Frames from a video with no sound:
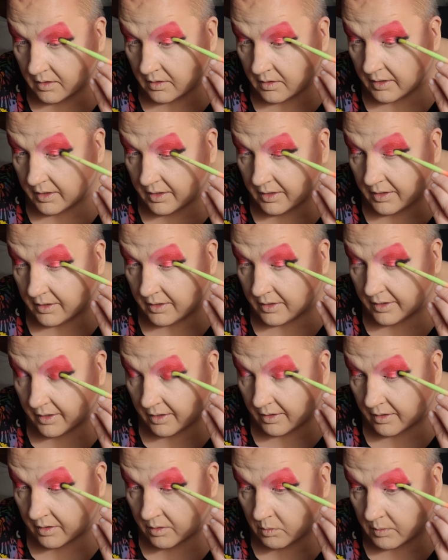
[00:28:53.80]
get in there
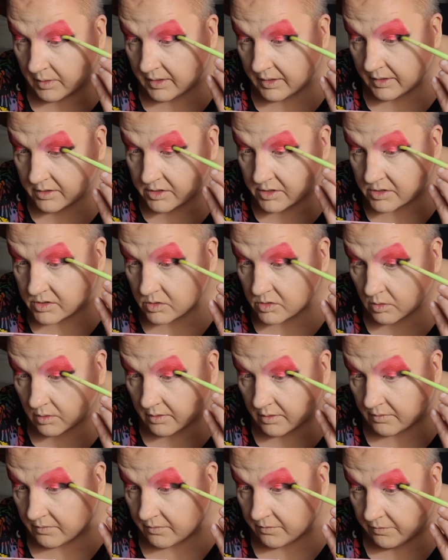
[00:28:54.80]
and really just sort
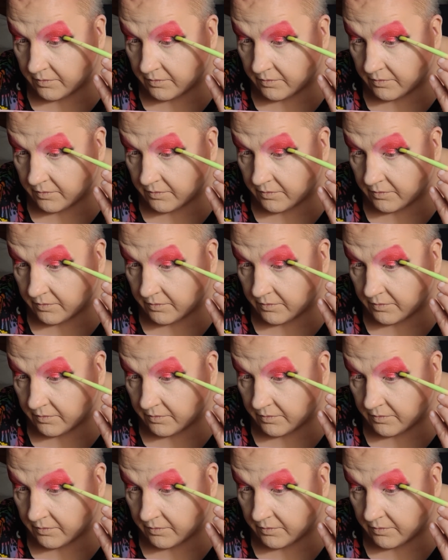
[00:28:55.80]
of.